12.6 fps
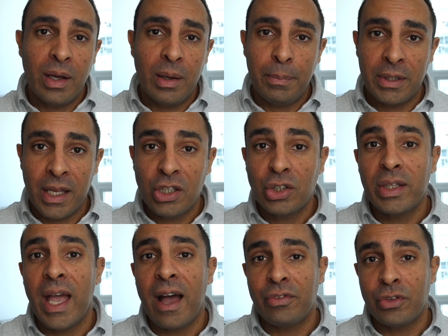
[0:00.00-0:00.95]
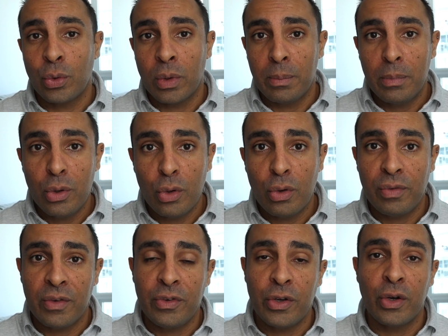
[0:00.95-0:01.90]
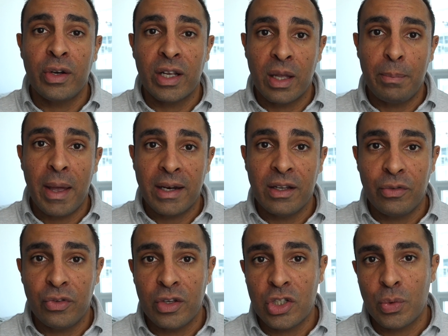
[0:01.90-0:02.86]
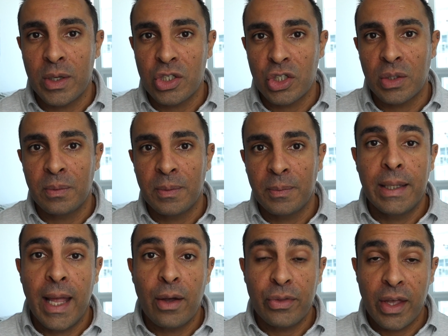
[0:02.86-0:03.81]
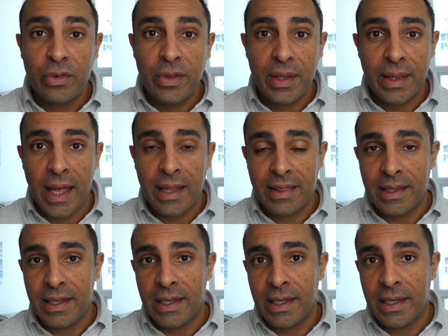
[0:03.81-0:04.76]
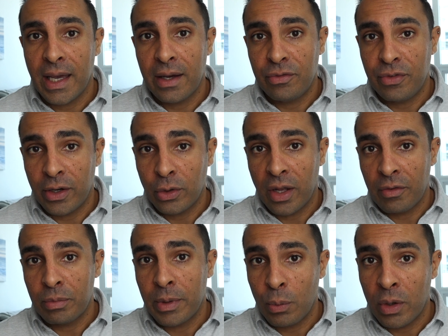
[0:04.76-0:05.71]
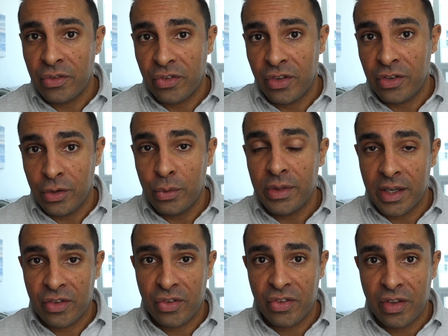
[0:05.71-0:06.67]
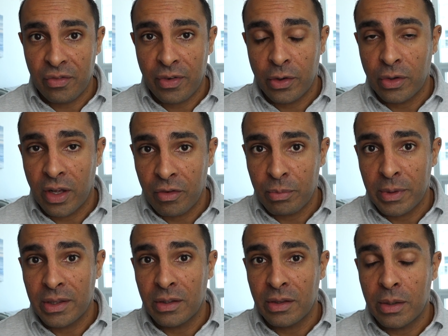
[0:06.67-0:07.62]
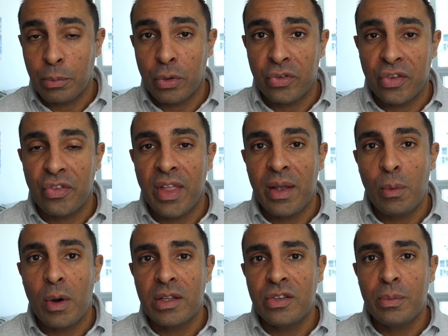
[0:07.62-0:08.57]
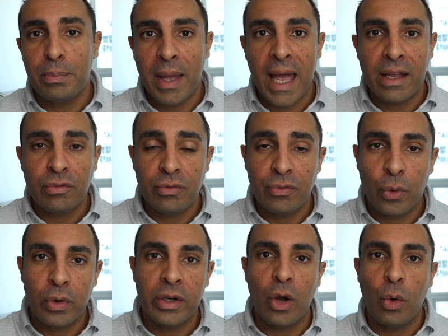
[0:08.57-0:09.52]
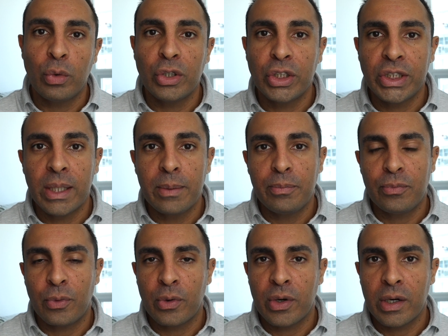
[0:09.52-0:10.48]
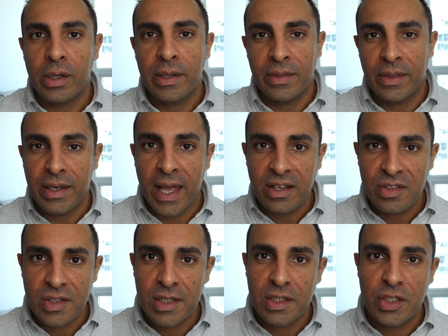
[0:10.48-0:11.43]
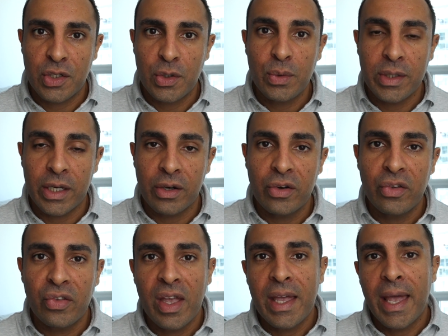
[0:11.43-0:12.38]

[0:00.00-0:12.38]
potentially have to remove if you're in a competitive situation. Now, the other thing that the federal government wants to do, the existing federal government, the Liberals, is they want to ban foreign ownership for the next 2 years.